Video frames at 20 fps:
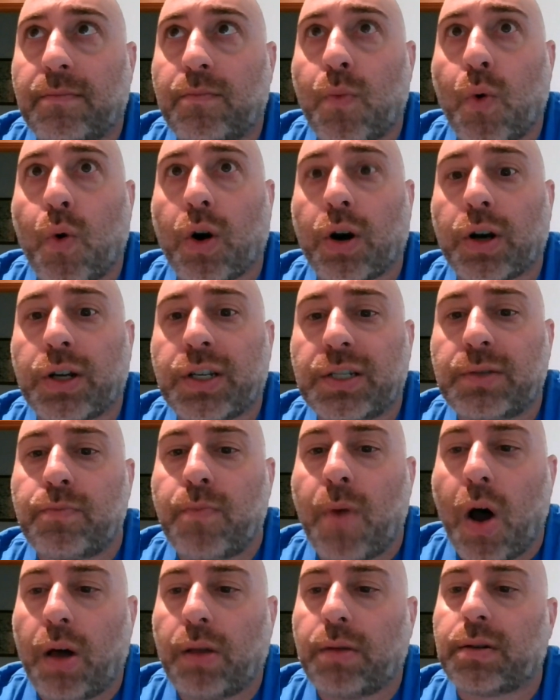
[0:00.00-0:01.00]
more
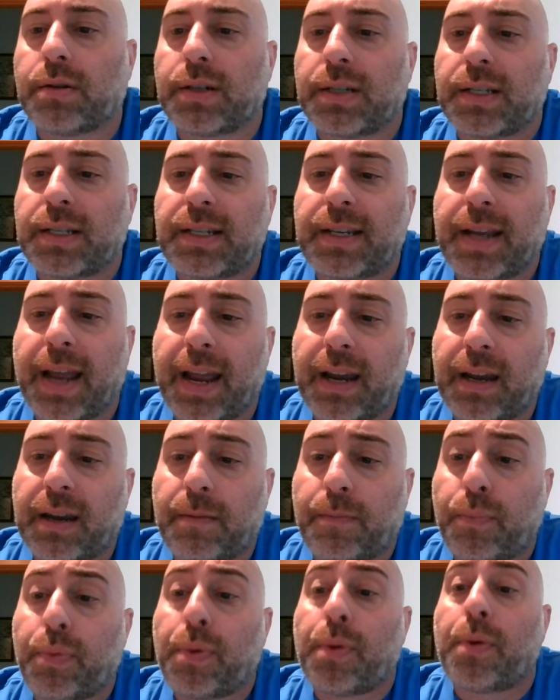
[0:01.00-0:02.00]
smaller
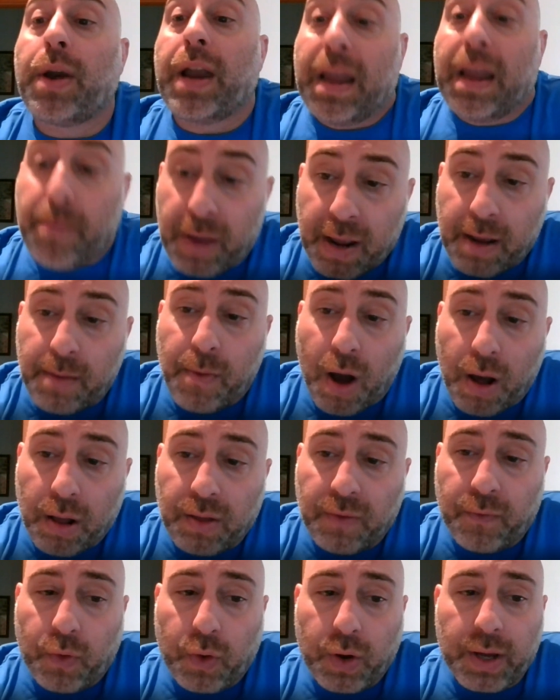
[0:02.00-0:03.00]
estate premium
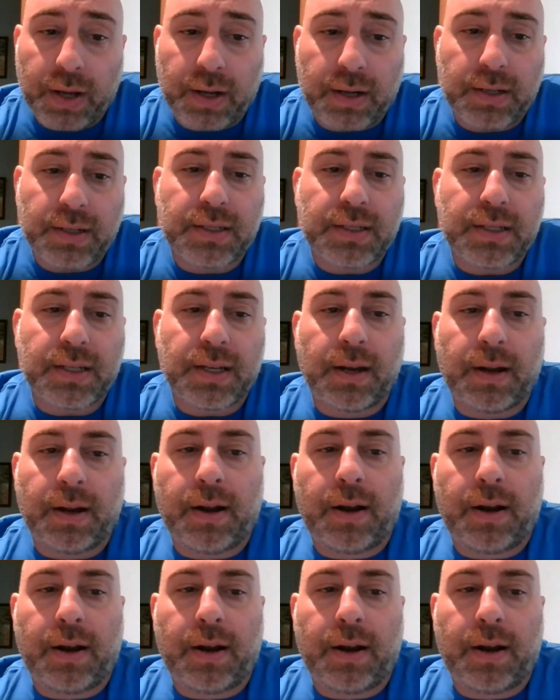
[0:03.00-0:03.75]
olive oils,